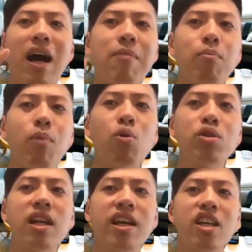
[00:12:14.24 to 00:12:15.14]
I'm
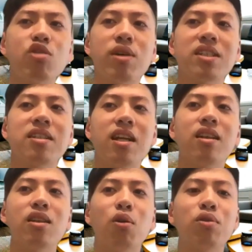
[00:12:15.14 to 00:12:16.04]
mostly interested
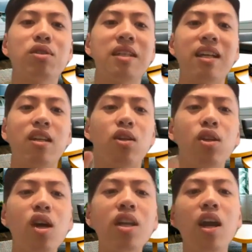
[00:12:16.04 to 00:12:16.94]
in those that
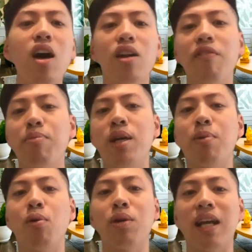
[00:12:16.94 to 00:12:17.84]
not a lot of
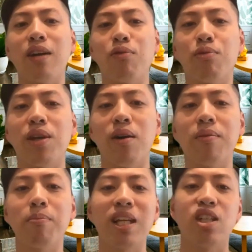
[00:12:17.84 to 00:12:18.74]
people would agree
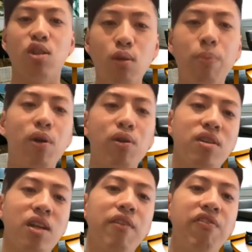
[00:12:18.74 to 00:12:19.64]
on, but you
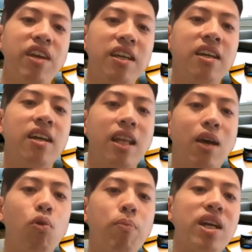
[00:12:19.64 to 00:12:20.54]
personally think
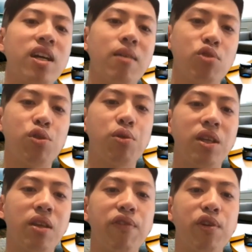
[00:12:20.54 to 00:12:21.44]
that would become
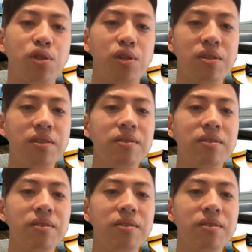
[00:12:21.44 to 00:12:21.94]
true in the future.